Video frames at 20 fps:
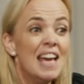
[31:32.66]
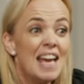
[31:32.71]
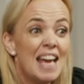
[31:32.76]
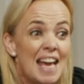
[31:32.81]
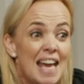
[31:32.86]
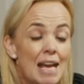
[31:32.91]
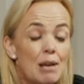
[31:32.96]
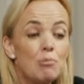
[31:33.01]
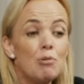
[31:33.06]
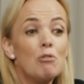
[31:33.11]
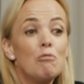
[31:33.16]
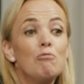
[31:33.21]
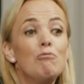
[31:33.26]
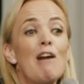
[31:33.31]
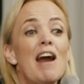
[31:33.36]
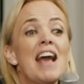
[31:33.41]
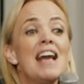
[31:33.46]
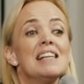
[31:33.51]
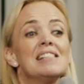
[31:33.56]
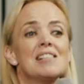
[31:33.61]
He will
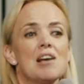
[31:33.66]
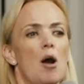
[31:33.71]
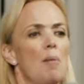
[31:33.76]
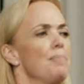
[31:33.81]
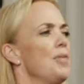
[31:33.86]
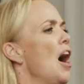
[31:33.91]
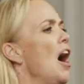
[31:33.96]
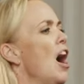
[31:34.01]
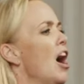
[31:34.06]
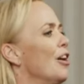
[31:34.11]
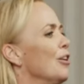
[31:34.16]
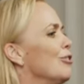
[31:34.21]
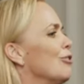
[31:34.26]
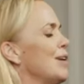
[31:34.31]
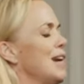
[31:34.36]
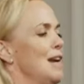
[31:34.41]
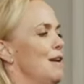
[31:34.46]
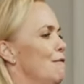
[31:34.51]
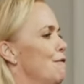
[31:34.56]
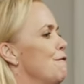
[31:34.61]
raise up the
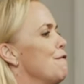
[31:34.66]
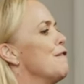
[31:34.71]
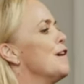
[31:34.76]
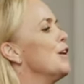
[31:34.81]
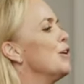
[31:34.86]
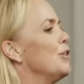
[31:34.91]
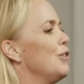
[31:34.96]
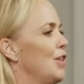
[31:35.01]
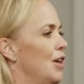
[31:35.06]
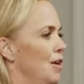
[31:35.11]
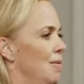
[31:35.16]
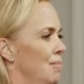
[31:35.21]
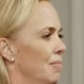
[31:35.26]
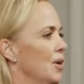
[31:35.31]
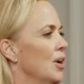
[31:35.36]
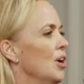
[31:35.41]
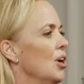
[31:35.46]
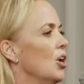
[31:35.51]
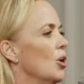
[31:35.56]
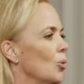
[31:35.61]
hungry and fill them
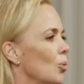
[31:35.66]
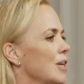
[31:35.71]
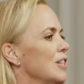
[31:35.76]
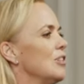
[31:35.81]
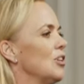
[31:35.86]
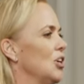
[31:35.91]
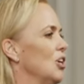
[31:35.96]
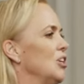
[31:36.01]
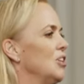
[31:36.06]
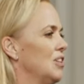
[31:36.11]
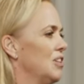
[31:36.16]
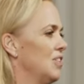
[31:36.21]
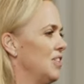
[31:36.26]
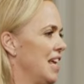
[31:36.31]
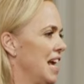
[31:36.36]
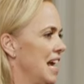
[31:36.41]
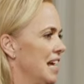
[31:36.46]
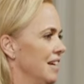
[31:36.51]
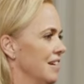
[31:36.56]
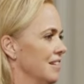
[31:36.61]
with good
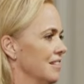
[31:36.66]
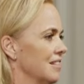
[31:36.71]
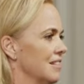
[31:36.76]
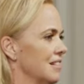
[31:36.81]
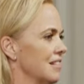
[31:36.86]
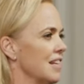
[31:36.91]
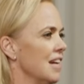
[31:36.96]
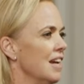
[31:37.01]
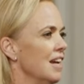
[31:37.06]
things.